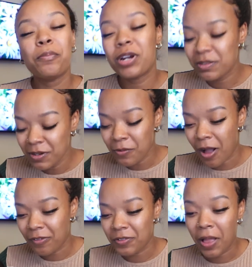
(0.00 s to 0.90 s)
Brings me a
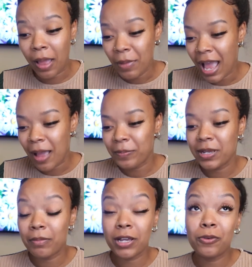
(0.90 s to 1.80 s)
waffle. I'm
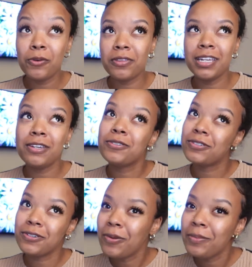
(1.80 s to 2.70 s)
happy. I'm like, cool, thank you
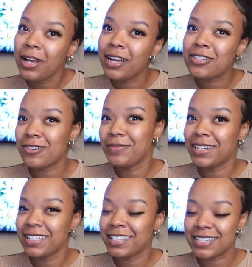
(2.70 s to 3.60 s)
so much. Oh my
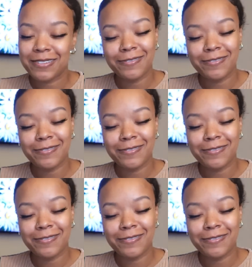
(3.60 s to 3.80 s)
goodness.